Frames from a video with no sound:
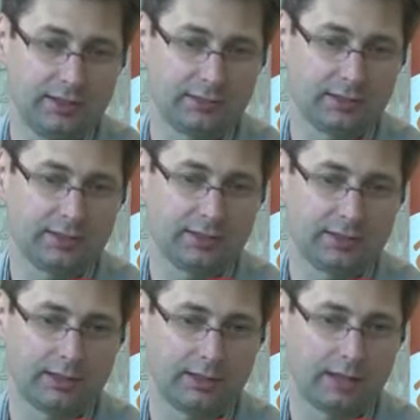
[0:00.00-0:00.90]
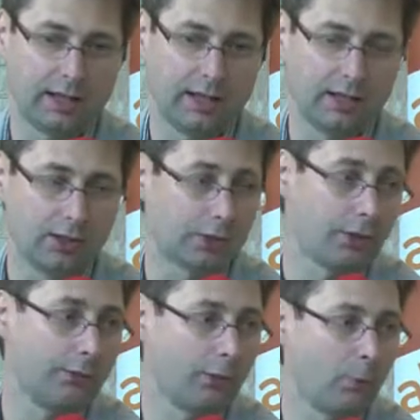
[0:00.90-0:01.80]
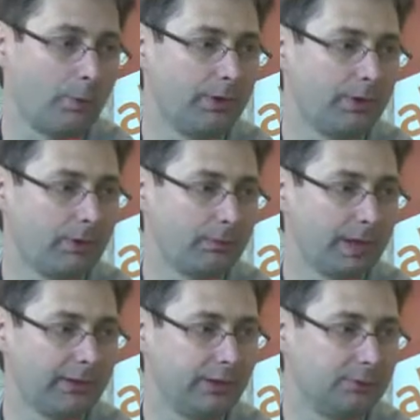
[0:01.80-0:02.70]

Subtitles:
a lot of open-minded